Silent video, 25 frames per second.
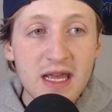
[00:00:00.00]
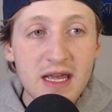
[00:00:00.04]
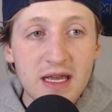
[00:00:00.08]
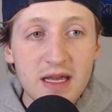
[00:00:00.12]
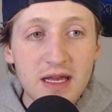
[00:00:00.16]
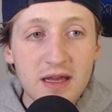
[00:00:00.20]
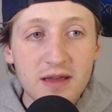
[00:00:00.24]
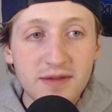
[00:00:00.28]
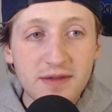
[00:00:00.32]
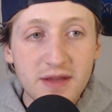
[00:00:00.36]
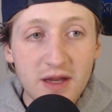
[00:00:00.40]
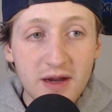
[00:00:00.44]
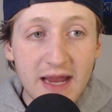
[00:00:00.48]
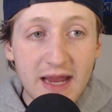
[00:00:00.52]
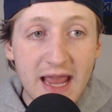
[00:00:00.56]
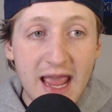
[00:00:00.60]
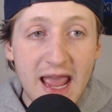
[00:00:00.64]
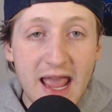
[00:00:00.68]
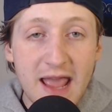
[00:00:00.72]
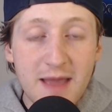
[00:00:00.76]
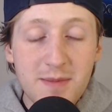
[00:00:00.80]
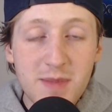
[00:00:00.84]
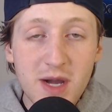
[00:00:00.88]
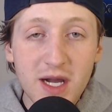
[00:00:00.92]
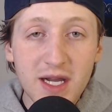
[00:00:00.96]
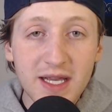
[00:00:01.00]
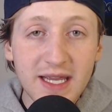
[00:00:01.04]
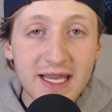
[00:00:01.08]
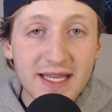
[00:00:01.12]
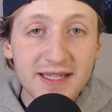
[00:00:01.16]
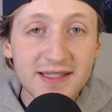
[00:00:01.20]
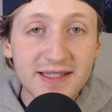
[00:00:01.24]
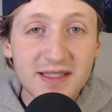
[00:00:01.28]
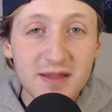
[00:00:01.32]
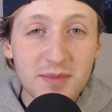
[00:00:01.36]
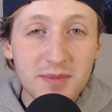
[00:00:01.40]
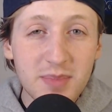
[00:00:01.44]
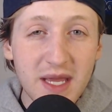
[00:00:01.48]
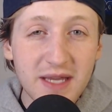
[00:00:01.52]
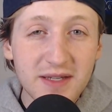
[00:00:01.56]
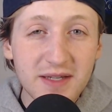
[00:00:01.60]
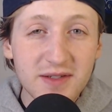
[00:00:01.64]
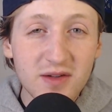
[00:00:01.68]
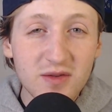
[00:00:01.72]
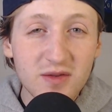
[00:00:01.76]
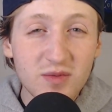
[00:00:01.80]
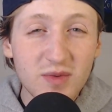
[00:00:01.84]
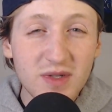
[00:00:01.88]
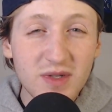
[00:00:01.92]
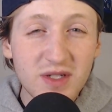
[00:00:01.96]
their game against the Pacers,
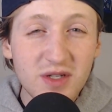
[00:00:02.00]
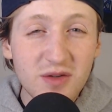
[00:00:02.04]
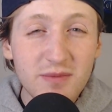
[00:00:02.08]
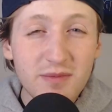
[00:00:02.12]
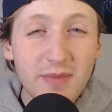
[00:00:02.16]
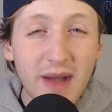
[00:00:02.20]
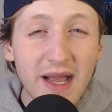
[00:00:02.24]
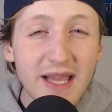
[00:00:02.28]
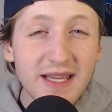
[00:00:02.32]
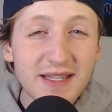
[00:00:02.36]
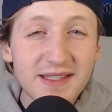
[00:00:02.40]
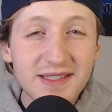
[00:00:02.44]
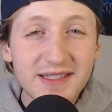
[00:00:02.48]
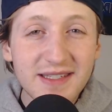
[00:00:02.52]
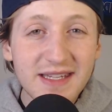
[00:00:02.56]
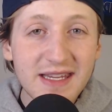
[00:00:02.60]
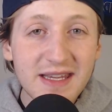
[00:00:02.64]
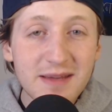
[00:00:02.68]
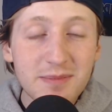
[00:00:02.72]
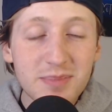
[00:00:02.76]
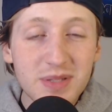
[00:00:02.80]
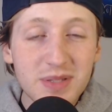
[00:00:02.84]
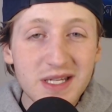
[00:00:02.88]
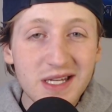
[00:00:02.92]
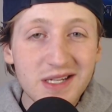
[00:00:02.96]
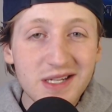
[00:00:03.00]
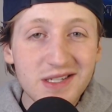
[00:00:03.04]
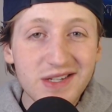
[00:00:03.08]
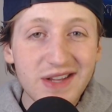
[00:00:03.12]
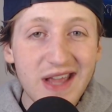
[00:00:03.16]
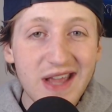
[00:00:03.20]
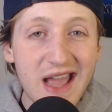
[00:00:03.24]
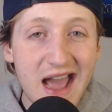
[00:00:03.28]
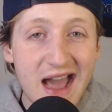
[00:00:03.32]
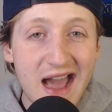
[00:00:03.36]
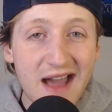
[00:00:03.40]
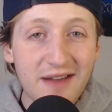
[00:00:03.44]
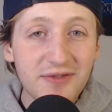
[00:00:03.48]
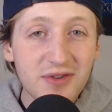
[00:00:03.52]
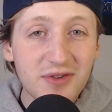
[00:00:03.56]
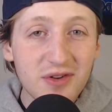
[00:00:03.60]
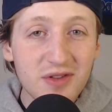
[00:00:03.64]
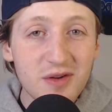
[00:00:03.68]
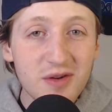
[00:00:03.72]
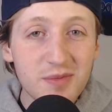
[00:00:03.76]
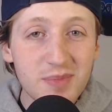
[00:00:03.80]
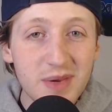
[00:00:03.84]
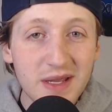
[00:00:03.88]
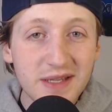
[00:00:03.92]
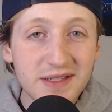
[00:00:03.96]
which you might see potentially after the
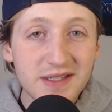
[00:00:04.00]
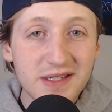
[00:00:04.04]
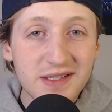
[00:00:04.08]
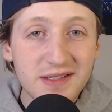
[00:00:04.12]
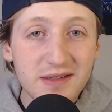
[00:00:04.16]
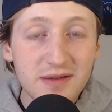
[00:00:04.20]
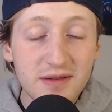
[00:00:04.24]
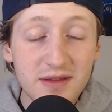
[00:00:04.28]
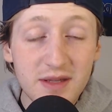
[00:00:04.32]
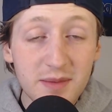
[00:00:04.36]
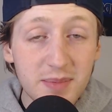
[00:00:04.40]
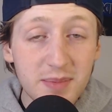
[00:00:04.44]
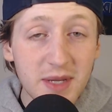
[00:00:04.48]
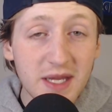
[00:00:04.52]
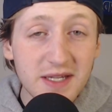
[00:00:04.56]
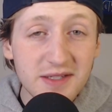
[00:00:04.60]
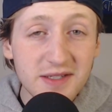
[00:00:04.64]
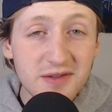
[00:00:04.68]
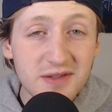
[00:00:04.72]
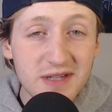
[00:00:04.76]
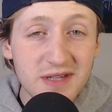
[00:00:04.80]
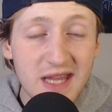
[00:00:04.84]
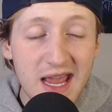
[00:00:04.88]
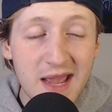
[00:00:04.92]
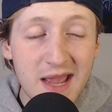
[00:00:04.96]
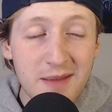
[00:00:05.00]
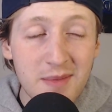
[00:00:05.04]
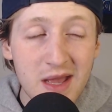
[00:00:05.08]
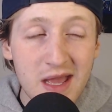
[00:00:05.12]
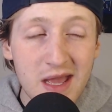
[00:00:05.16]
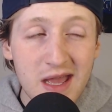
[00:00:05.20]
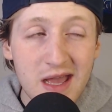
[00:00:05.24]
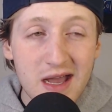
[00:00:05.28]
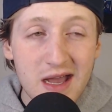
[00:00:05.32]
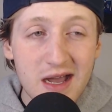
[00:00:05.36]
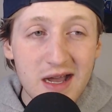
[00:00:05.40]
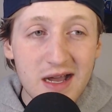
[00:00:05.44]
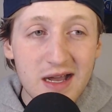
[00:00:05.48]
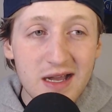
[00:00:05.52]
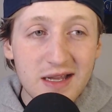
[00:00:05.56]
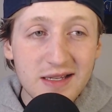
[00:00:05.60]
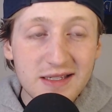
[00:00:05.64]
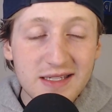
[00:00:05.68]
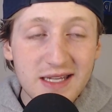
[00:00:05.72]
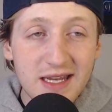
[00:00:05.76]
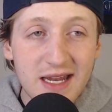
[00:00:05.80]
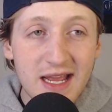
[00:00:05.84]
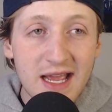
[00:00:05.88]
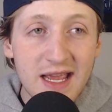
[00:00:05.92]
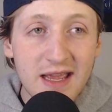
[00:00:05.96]
Pacers game
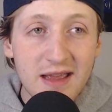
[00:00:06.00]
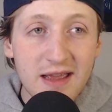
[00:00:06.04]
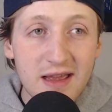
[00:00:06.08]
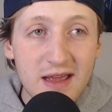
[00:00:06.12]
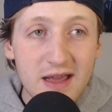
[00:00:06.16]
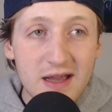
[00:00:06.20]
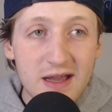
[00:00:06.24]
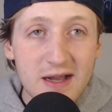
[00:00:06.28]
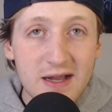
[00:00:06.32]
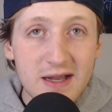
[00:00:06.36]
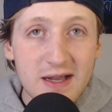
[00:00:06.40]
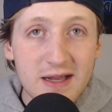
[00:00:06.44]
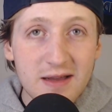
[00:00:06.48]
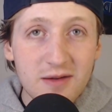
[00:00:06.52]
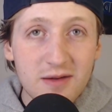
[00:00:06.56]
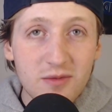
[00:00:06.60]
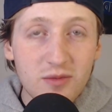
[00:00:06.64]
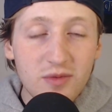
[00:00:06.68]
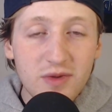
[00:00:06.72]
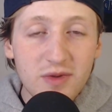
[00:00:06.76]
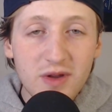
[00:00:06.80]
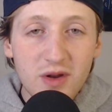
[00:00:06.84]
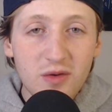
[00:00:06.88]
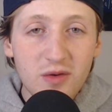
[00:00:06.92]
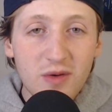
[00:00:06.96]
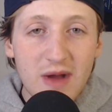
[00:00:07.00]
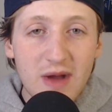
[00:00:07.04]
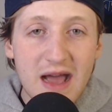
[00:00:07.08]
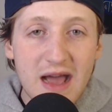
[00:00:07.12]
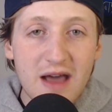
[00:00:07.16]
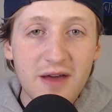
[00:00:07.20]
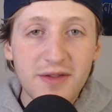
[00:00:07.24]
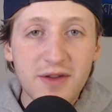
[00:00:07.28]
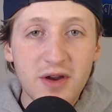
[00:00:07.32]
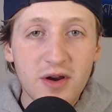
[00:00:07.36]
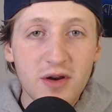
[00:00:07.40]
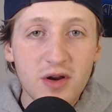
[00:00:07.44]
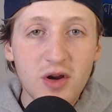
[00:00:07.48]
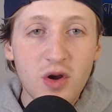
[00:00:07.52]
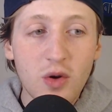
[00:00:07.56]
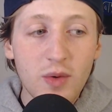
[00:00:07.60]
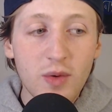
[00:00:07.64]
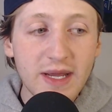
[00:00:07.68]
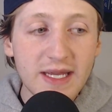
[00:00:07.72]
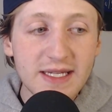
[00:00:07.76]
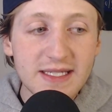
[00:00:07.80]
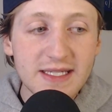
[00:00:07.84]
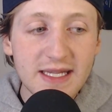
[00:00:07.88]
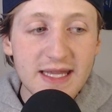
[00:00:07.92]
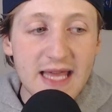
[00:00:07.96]
tonight, how they're going
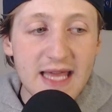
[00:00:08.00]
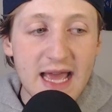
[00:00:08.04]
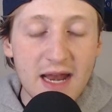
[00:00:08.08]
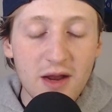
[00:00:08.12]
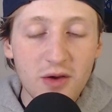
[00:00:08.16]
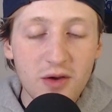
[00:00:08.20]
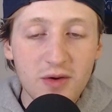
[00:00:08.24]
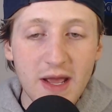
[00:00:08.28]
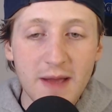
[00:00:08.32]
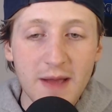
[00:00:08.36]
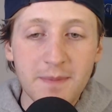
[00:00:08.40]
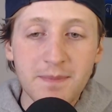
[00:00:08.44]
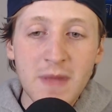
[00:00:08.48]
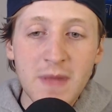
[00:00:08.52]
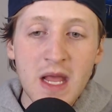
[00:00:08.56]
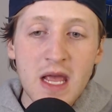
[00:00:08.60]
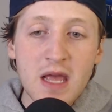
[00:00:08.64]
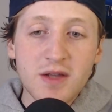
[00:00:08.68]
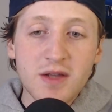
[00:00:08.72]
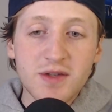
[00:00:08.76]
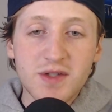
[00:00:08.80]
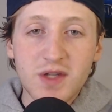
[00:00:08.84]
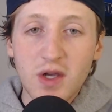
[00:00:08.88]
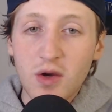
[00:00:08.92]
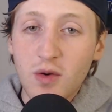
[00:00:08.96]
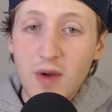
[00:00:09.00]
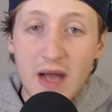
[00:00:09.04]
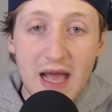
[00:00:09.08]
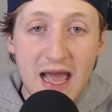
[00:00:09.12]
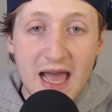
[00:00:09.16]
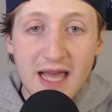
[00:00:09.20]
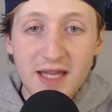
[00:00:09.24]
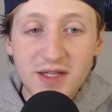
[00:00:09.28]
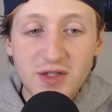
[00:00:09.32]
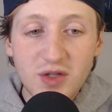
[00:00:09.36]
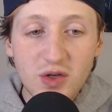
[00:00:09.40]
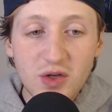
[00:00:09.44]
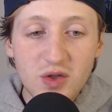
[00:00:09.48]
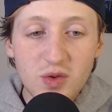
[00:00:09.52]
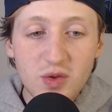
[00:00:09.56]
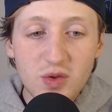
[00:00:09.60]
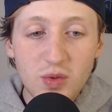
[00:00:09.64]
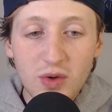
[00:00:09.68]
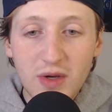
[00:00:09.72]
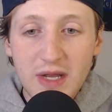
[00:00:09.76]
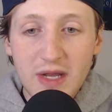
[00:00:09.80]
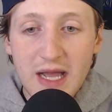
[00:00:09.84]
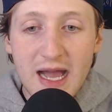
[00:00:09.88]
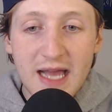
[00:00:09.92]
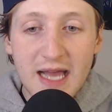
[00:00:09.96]
into that. Okay, so as usual,
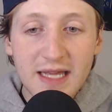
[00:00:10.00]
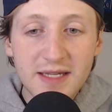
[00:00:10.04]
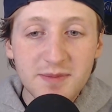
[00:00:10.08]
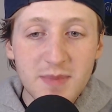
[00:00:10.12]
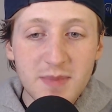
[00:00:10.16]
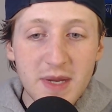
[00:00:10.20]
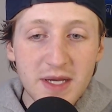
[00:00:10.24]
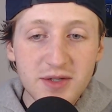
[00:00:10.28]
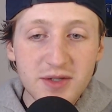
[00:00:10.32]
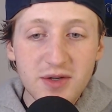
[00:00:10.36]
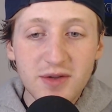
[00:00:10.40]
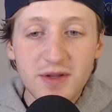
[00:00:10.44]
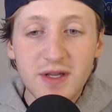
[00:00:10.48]
guys, make sure that